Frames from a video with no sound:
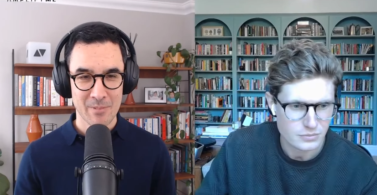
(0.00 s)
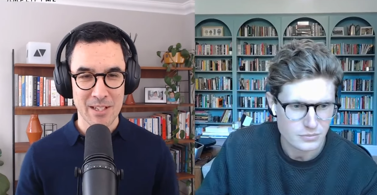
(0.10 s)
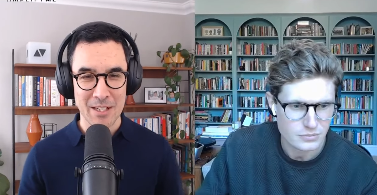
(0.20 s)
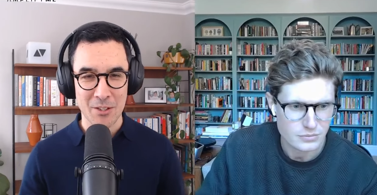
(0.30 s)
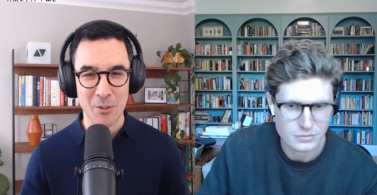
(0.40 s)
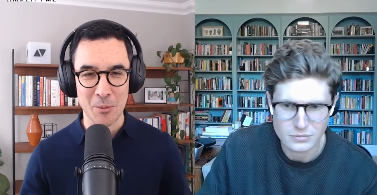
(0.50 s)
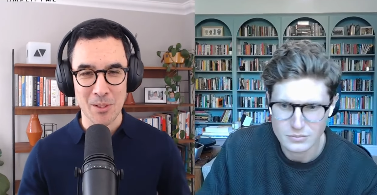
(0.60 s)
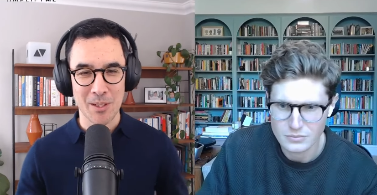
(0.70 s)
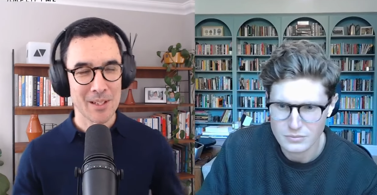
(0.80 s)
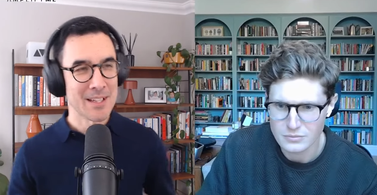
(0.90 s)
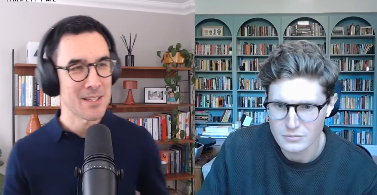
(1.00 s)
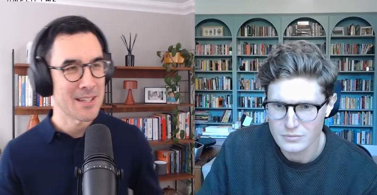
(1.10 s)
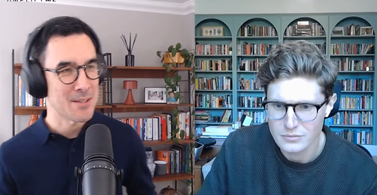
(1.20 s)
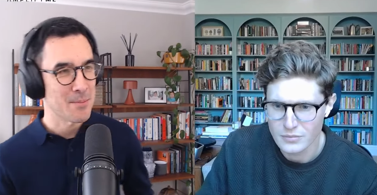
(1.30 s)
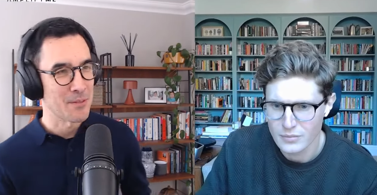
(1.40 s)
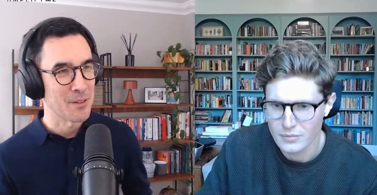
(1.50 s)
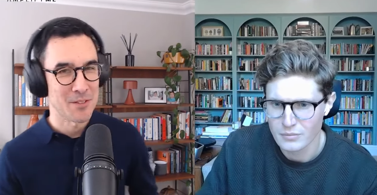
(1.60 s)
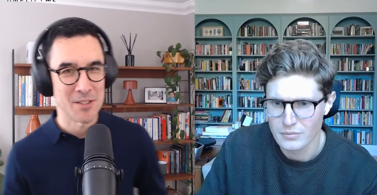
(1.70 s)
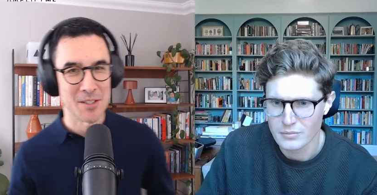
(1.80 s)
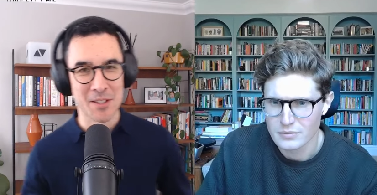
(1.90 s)
Speaker 1: Okay, cool. Well, look, let's move on
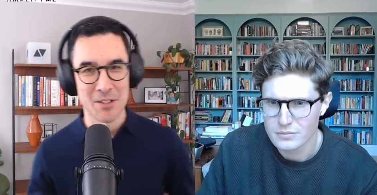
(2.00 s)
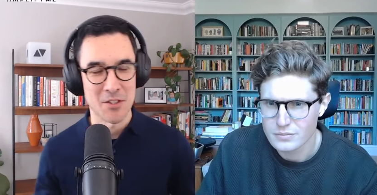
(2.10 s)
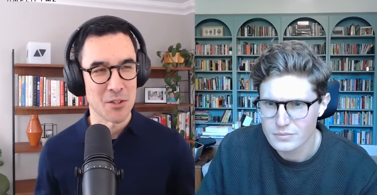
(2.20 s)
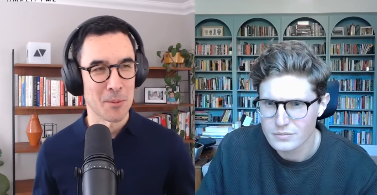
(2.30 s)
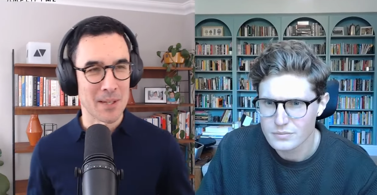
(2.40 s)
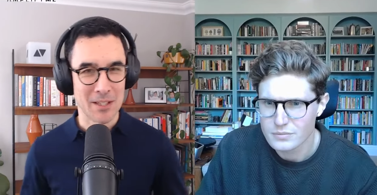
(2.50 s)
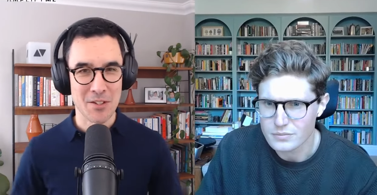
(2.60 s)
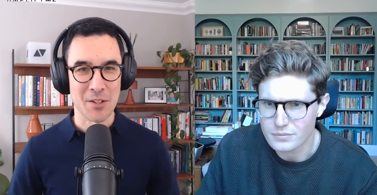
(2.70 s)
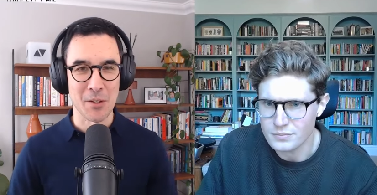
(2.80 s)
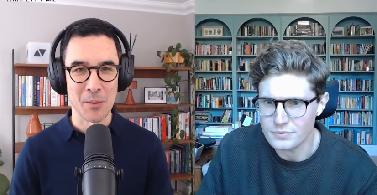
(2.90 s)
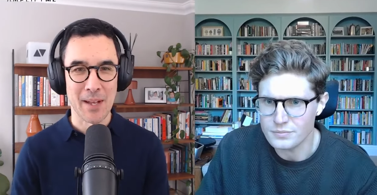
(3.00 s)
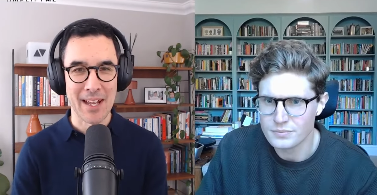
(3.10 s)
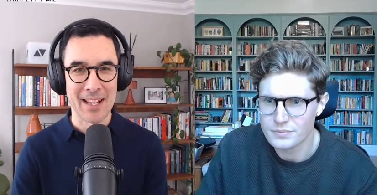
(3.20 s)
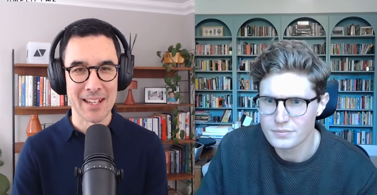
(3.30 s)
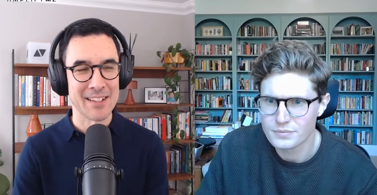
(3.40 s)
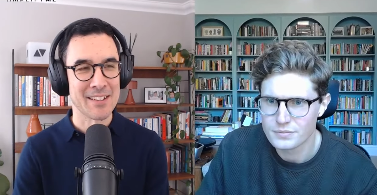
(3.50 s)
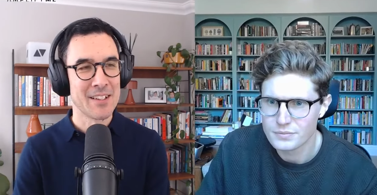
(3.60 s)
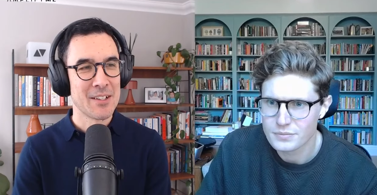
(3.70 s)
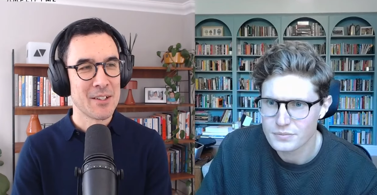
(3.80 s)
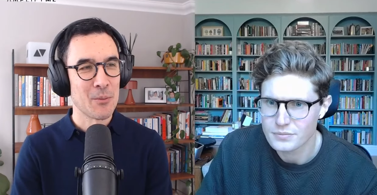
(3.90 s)
to topic two. And
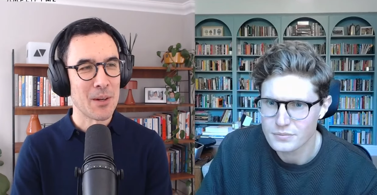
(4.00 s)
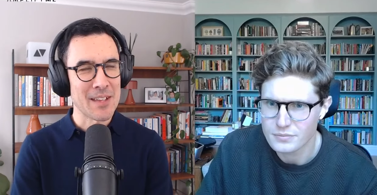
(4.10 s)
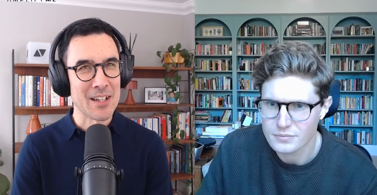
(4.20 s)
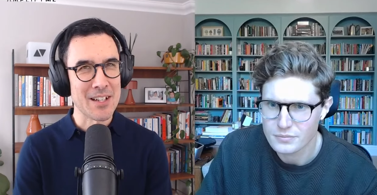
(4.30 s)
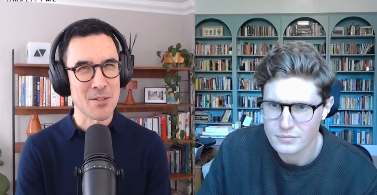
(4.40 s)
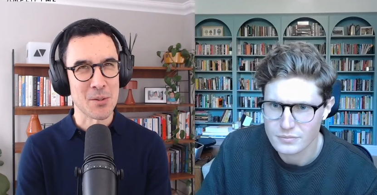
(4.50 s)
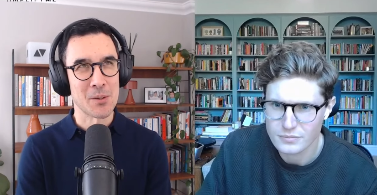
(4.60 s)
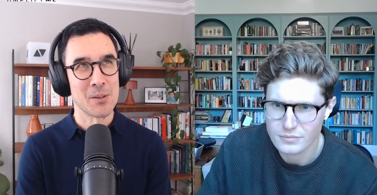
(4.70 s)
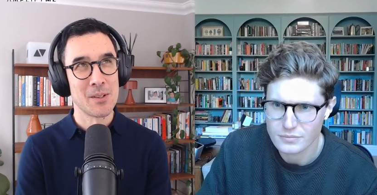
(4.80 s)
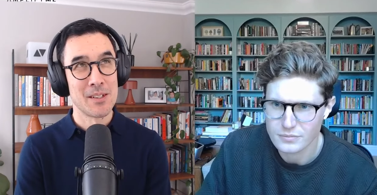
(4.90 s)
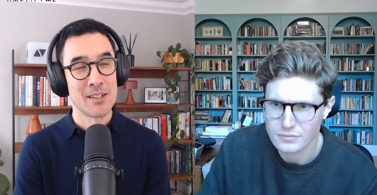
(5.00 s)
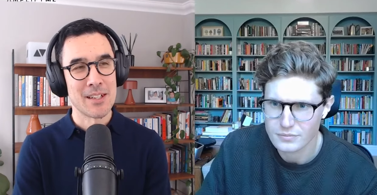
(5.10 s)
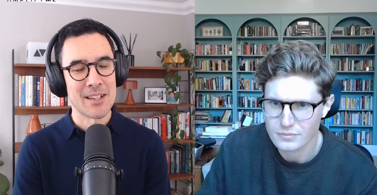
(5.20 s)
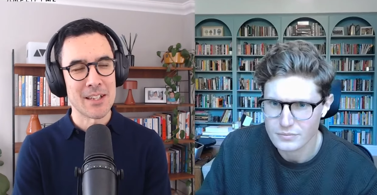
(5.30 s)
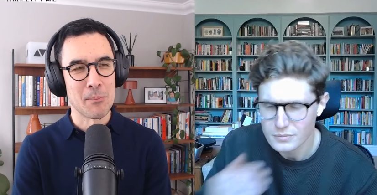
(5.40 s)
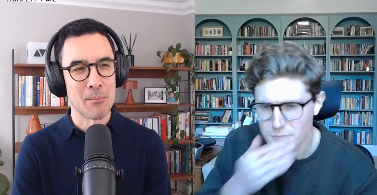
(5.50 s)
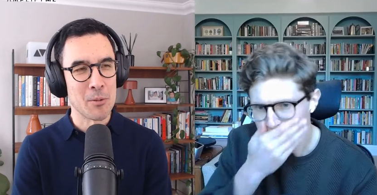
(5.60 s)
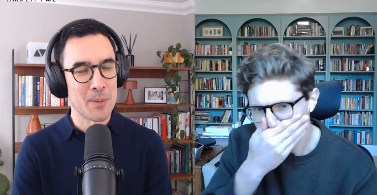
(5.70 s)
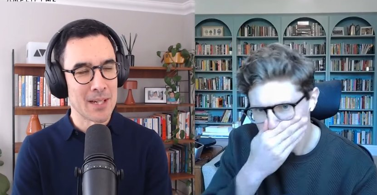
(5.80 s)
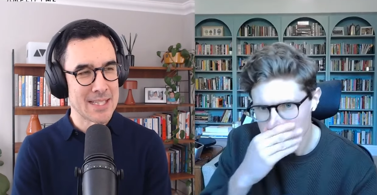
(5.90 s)
one thing I saw, I think on
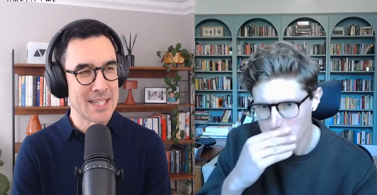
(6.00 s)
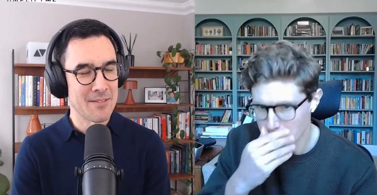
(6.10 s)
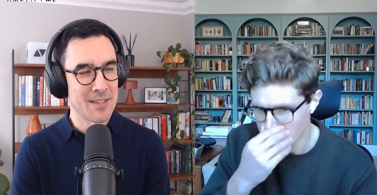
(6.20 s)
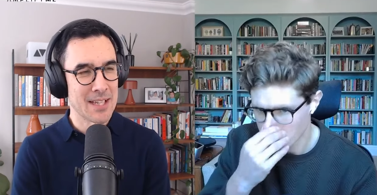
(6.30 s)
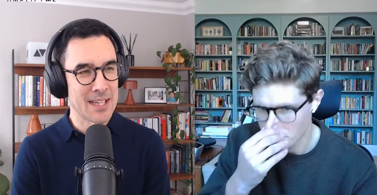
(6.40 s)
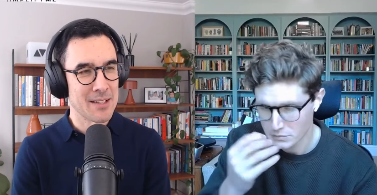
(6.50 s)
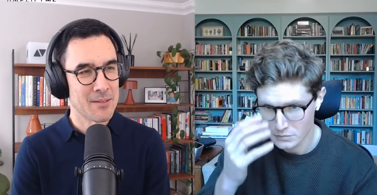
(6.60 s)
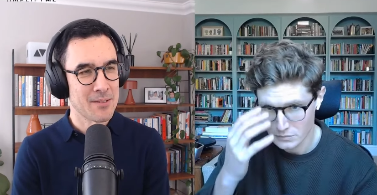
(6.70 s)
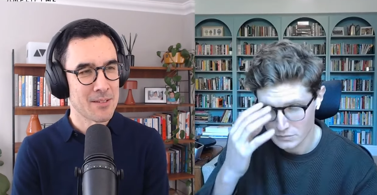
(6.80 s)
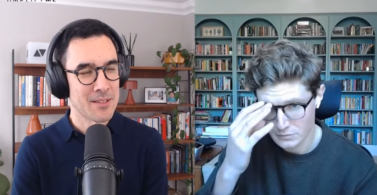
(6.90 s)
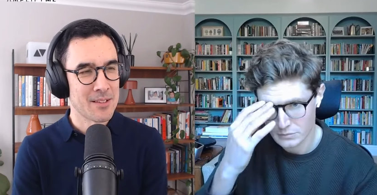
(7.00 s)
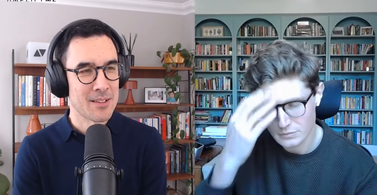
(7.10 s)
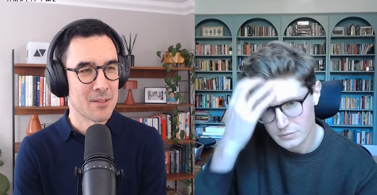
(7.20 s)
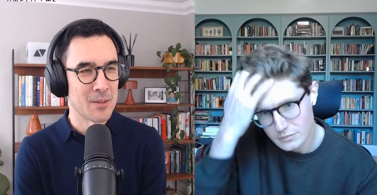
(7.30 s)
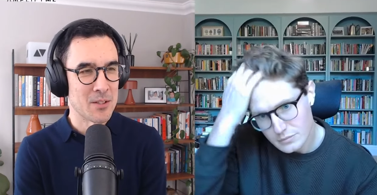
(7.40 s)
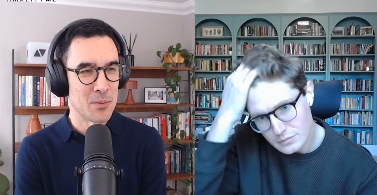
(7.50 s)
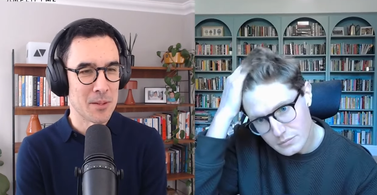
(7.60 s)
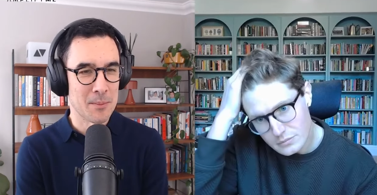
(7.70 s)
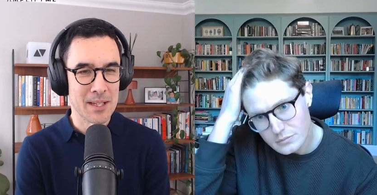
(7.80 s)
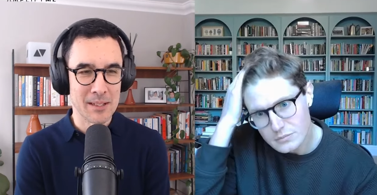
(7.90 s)
Bloomberg TV, but this would
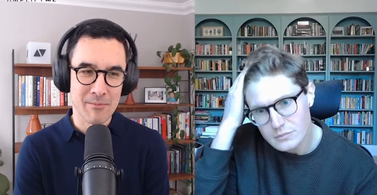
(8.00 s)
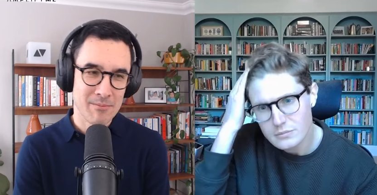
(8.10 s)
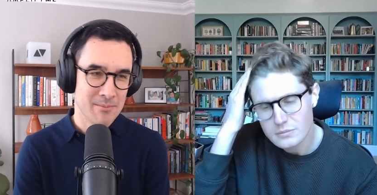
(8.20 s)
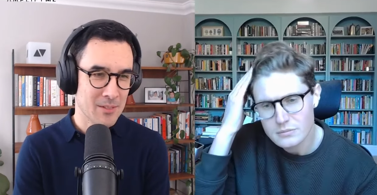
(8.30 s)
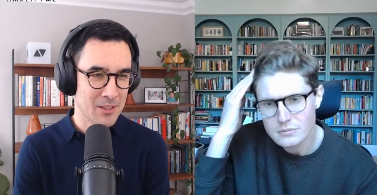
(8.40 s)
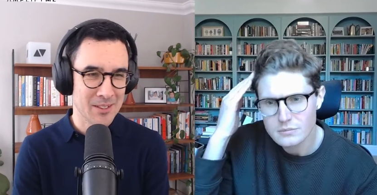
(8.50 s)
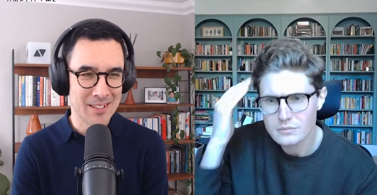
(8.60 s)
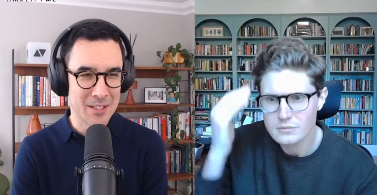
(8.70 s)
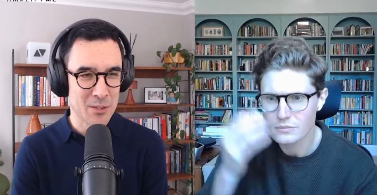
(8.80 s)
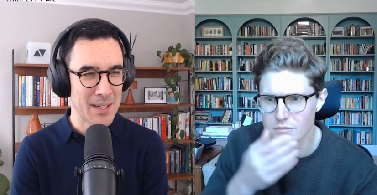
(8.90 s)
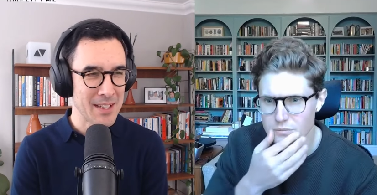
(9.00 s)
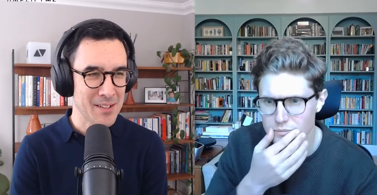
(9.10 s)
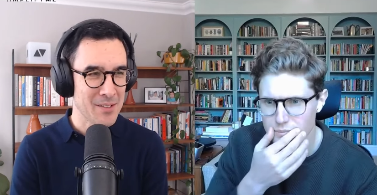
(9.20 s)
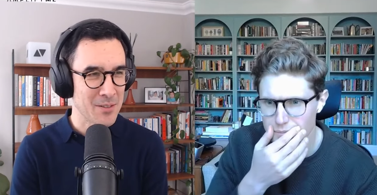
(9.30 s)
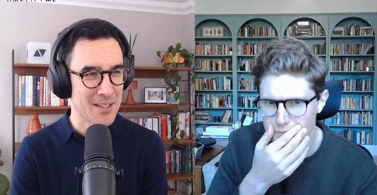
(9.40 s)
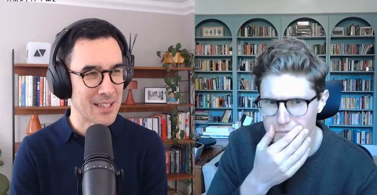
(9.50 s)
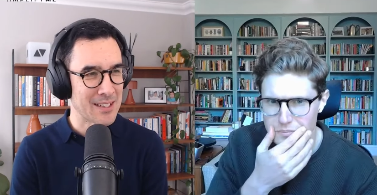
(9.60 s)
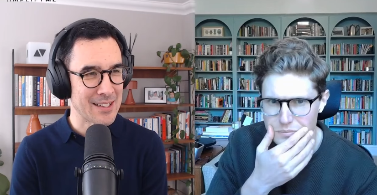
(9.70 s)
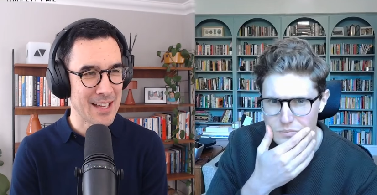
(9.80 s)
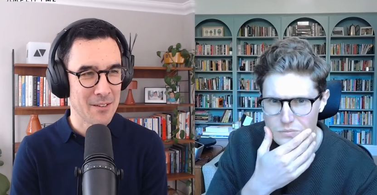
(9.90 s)
have been on the 20th or something
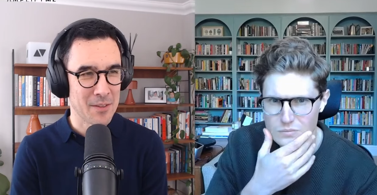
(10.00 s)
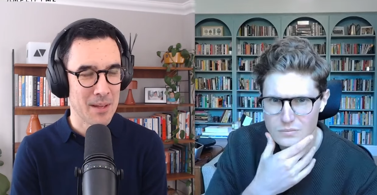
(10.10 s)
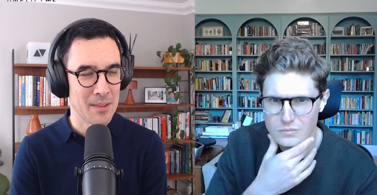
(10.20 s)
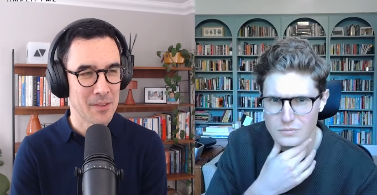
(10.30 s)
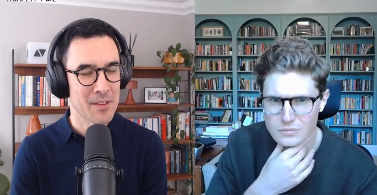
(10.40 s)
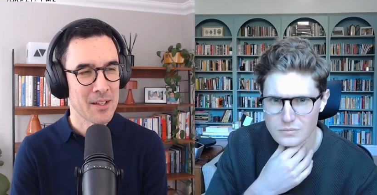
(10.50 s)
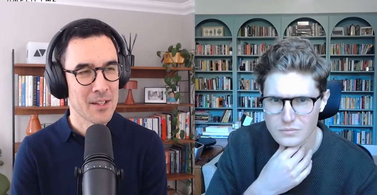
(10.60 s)
like that of the month,